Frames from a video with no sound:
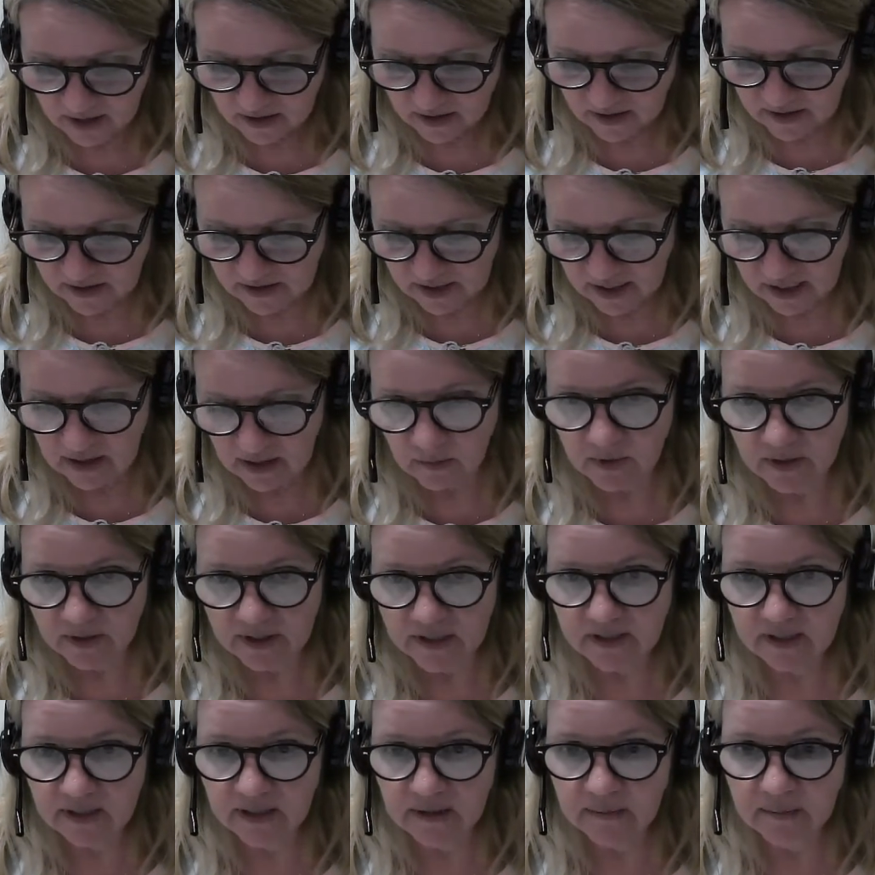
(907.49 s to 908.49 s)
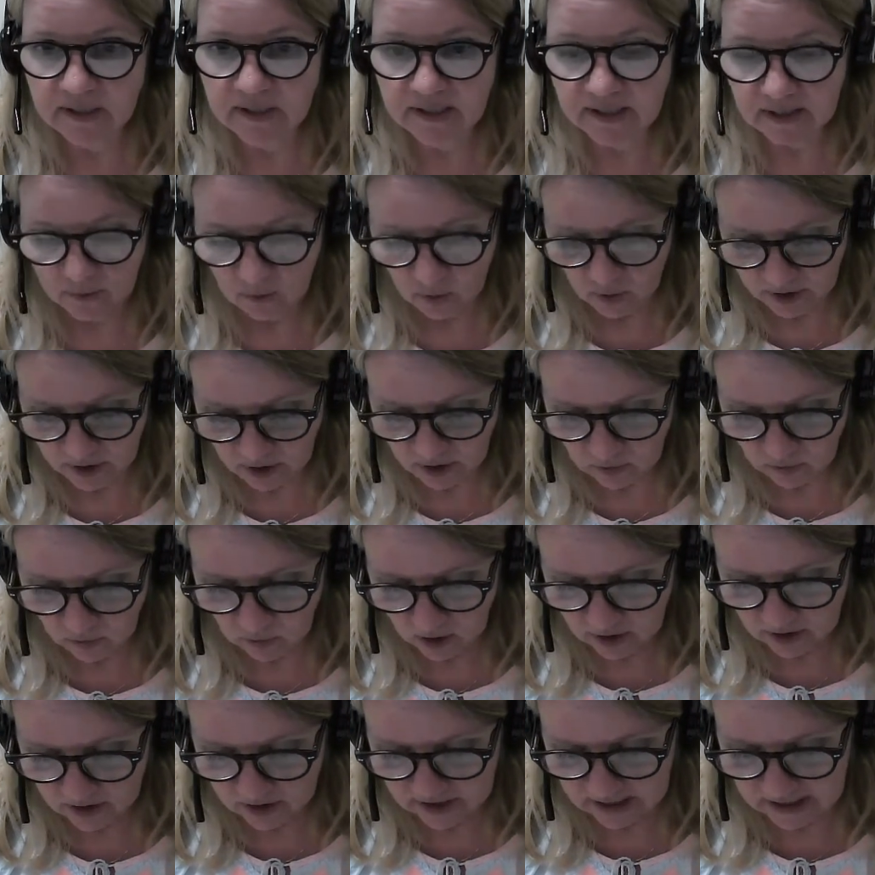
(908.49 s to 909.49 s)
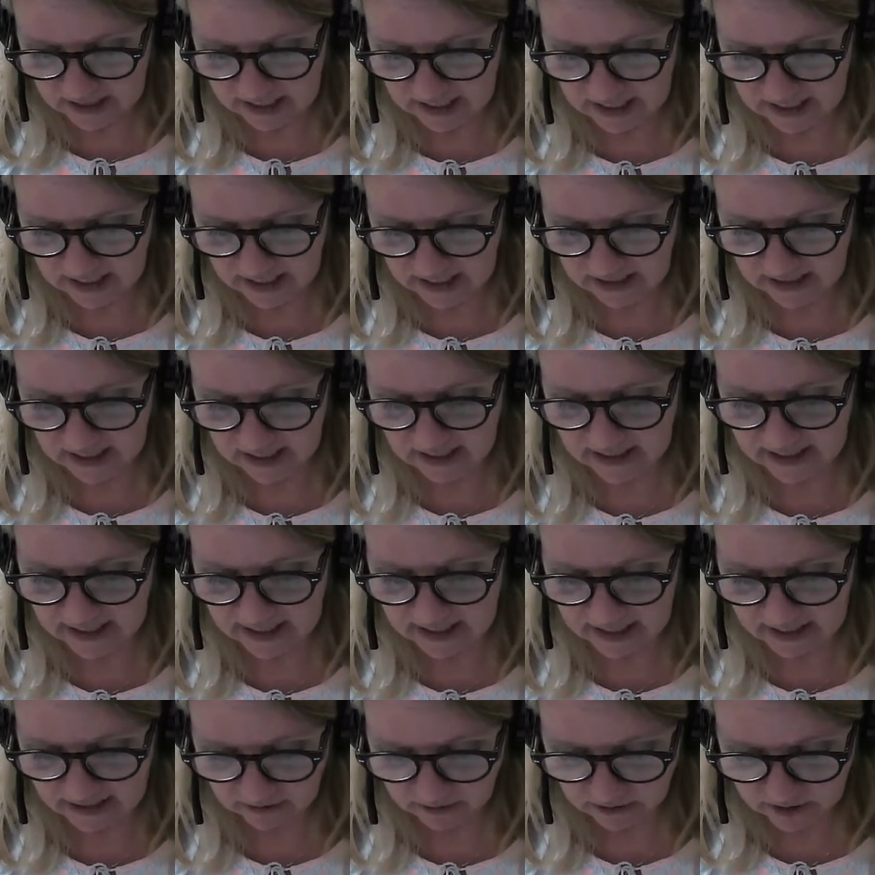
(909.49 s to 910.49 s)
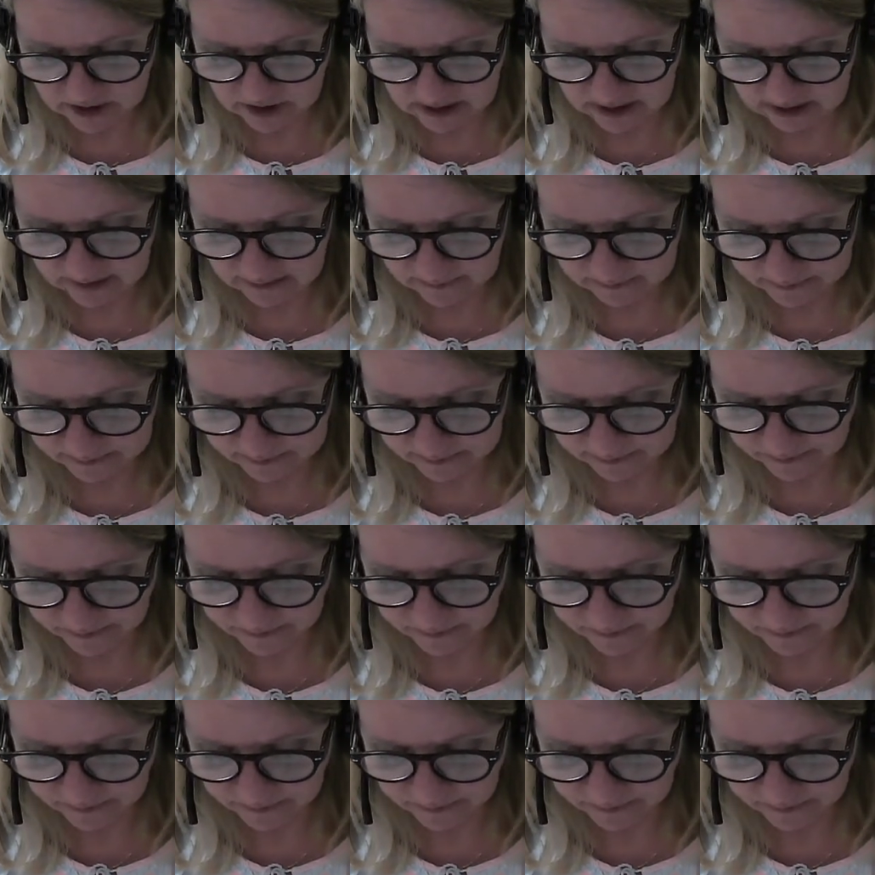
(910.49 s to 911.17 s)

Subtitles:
The second one is going to be someone who works in accounting,